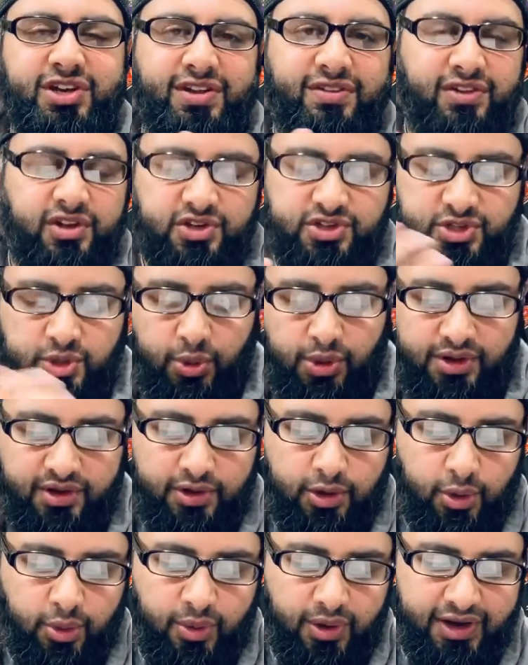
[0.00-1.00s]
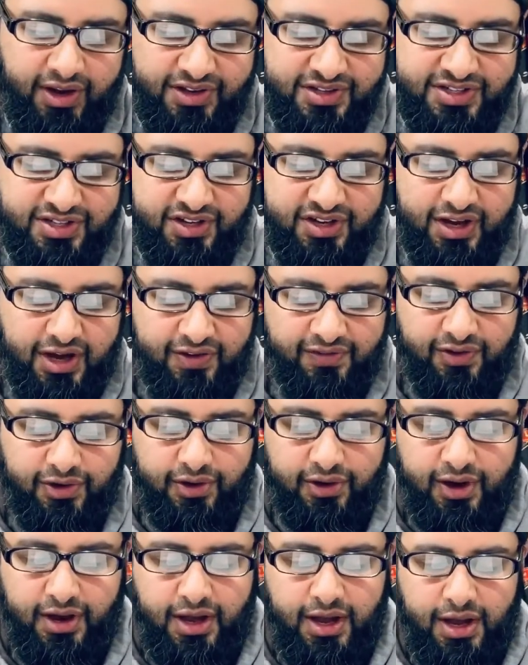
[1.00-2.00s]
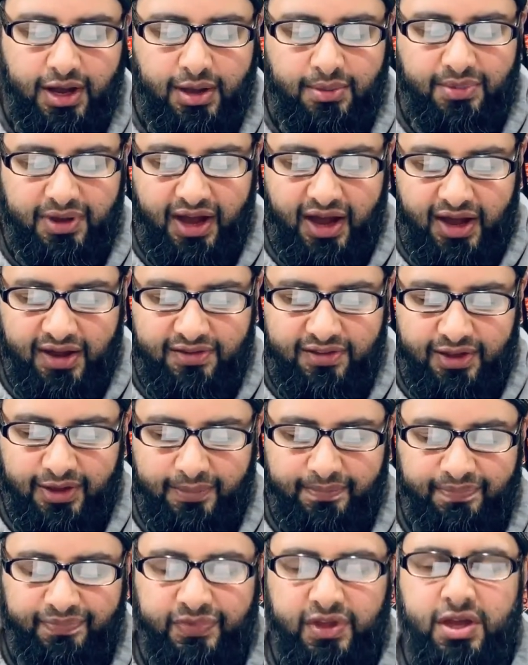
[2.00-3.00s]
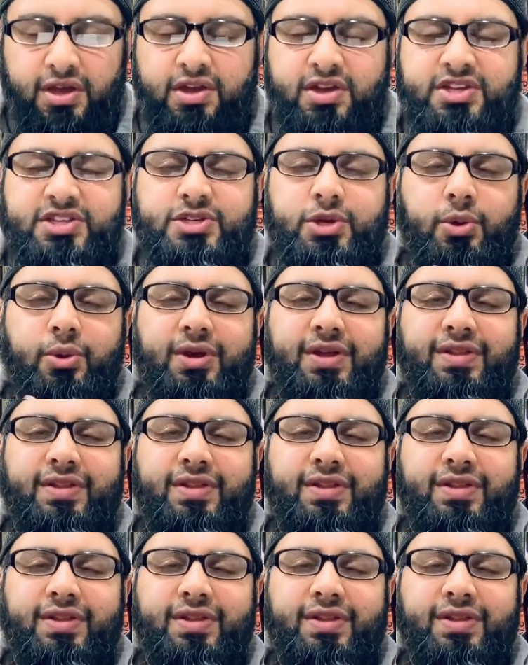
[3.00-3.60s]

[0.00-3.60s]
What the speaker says: and there's no one else to cover behind them. So in